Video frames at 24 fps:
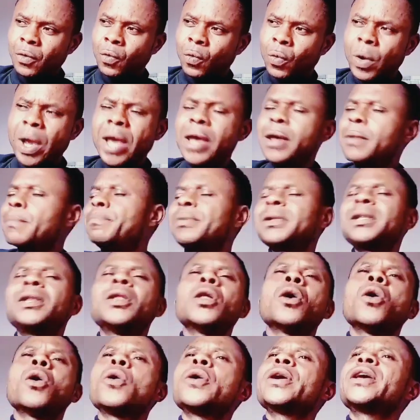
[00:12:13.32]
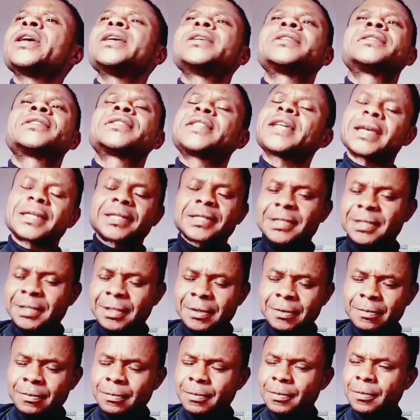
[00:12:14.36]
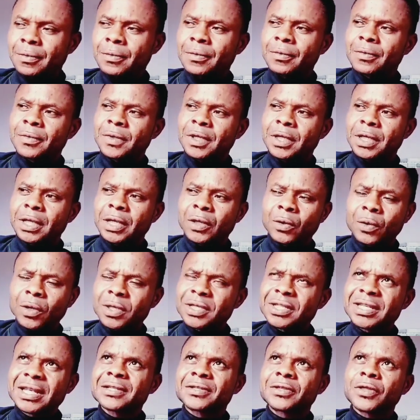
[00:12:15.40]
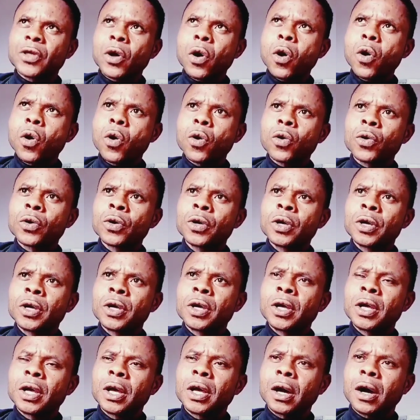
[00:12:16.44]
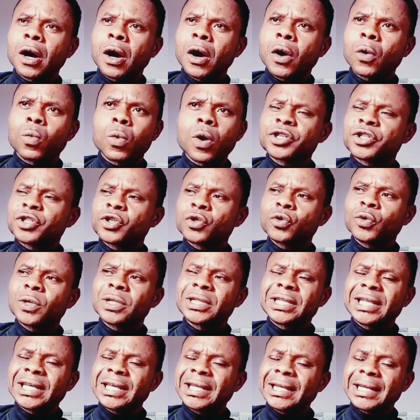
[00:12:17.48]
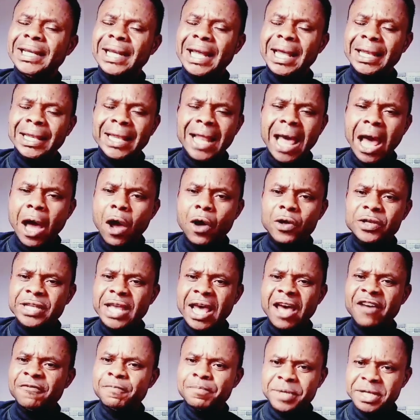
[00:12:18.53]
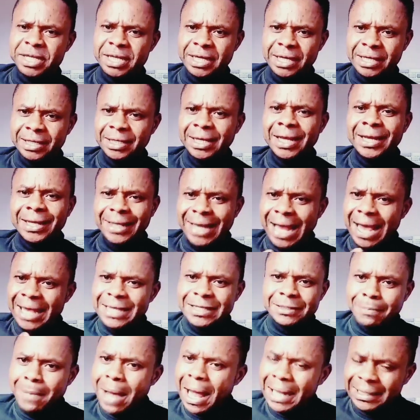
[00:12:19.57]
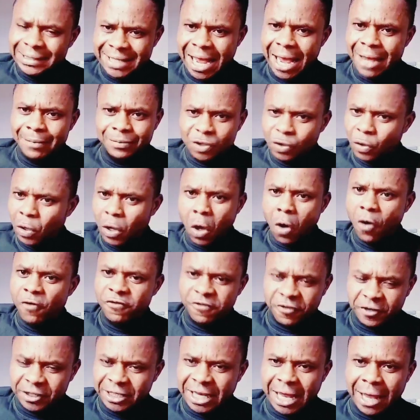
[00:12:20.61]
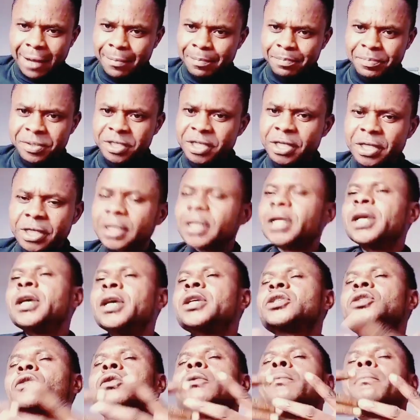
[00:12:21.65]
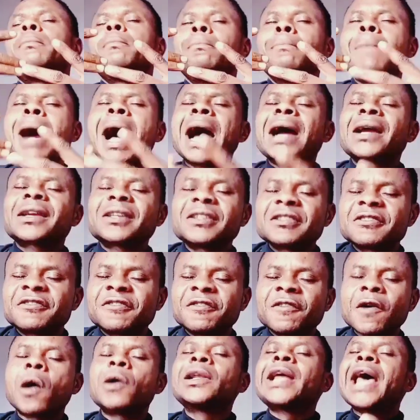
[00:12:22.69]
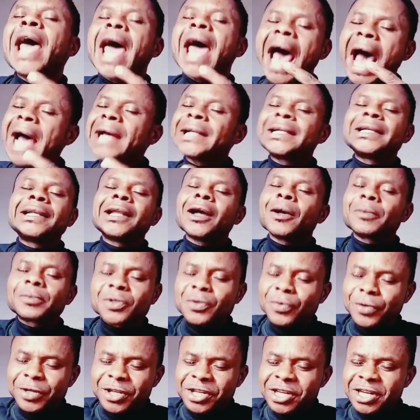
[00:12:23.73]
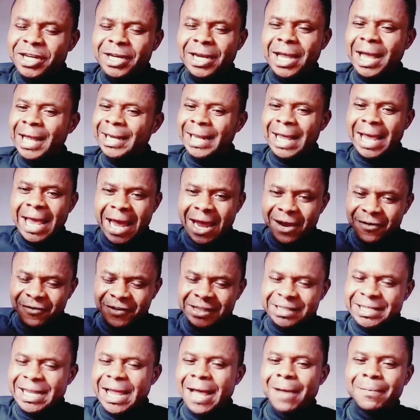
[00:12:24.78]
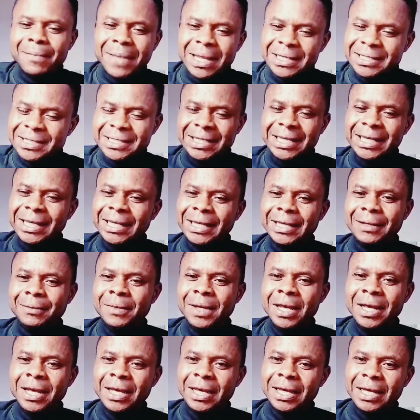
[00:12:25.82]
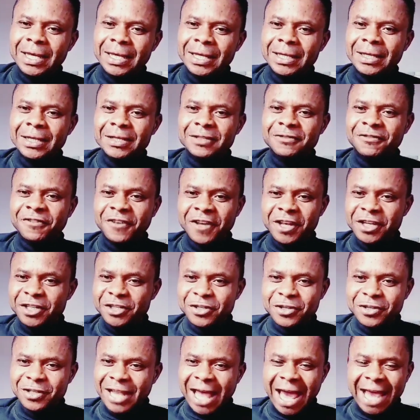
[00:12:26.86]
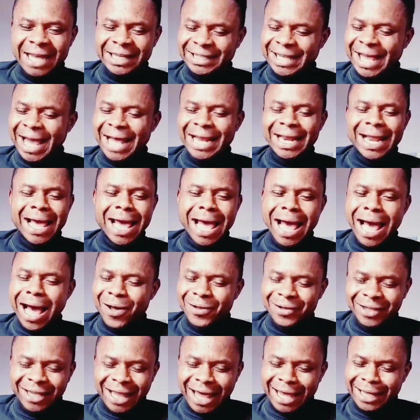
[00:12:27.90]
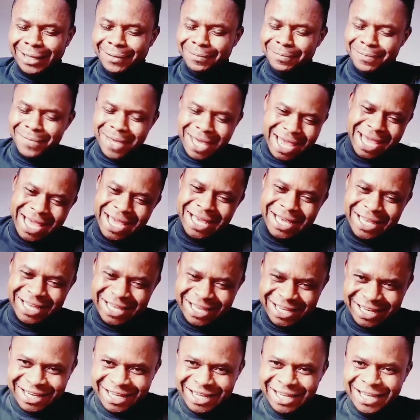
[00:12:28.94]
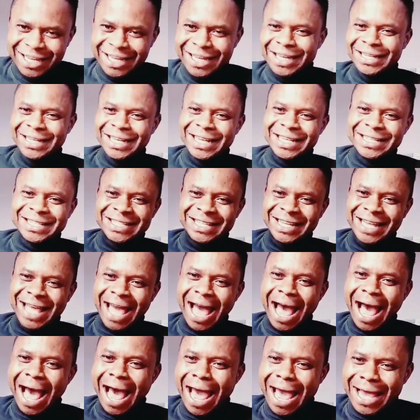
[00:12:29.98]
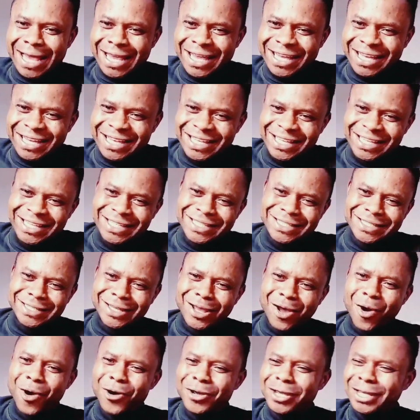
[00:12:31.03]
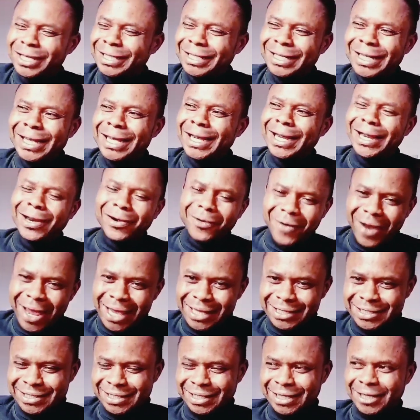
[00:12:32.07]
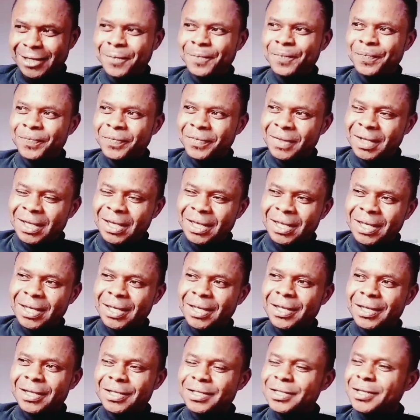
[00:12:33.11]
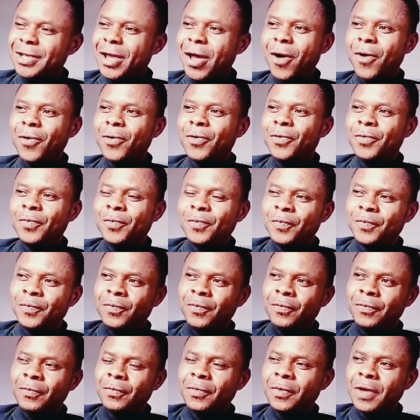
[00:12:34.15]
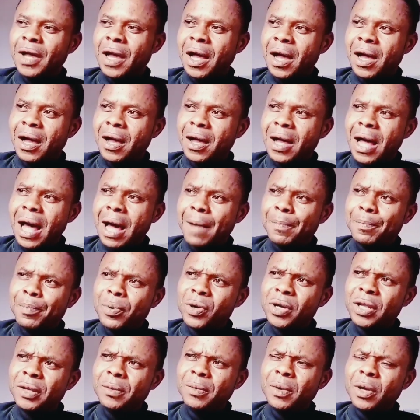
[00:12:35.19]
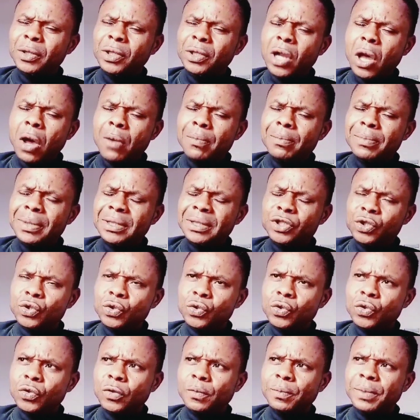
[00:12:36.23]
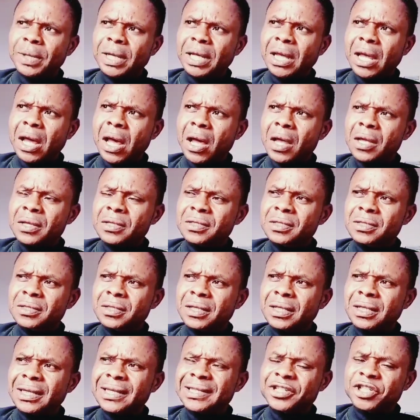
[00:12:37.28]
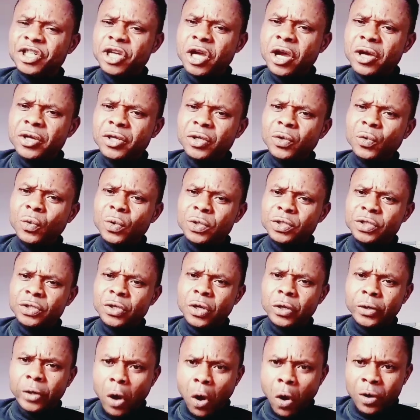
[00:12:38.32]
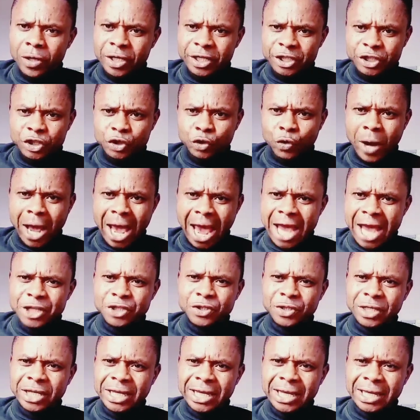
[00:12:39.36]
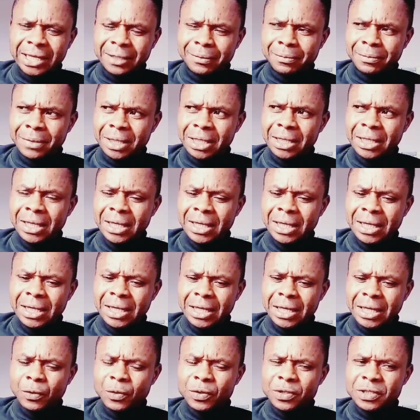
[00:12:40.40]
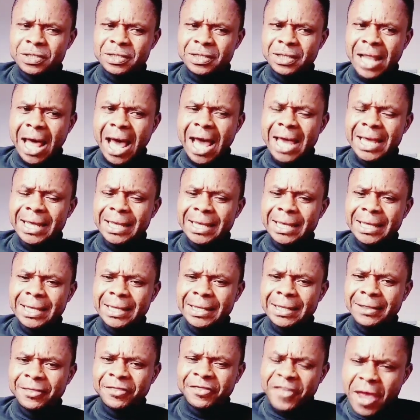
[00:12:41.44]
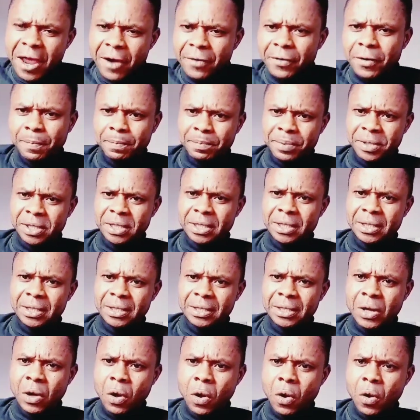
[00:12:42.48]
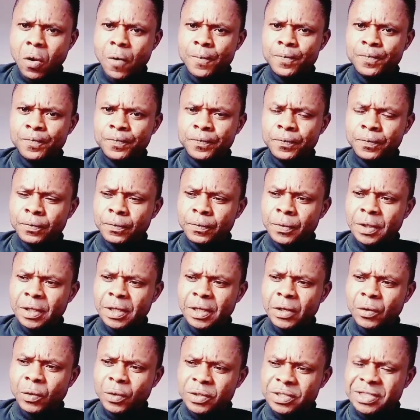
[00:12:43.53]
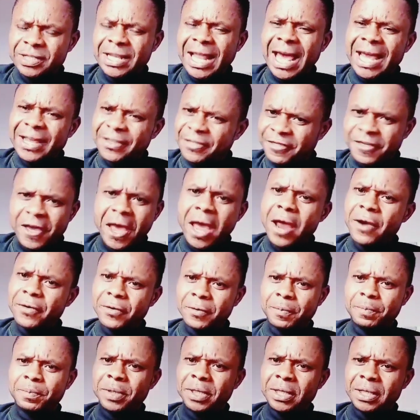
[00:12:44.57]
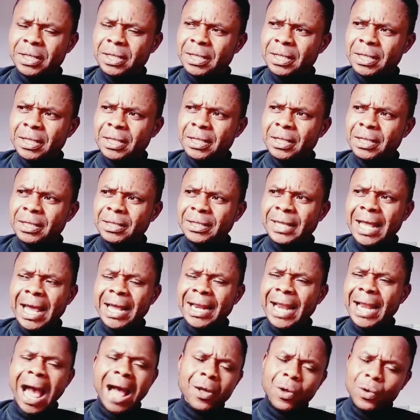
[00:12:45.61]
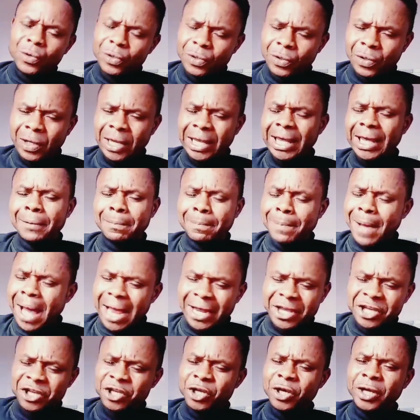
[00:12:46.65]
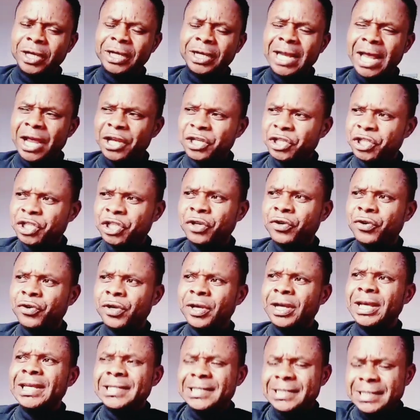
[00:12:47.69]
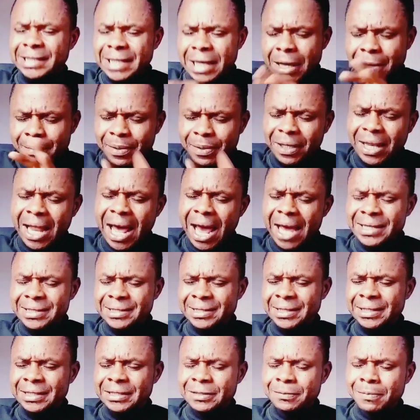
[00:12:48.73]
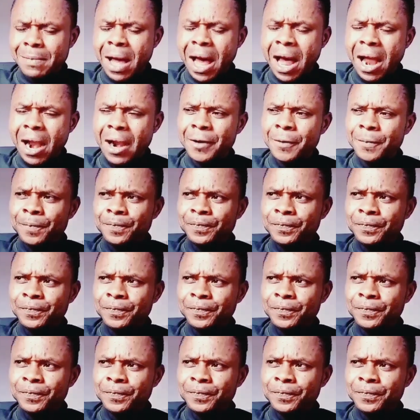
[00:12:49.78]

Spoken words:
way below his chest. It was as though Washington didn't allow us have beard. Now it's my time to go for that beard. So Marcus Vaughn had it up to here, and every time I see him in his videos like that, I was like, man, this guy is going crazy. So I put him on number 2 because his channel was not only to educate me, it was like therapy. No, it was like therapy that I couldn't get back here in Nigeria. It stabilizes my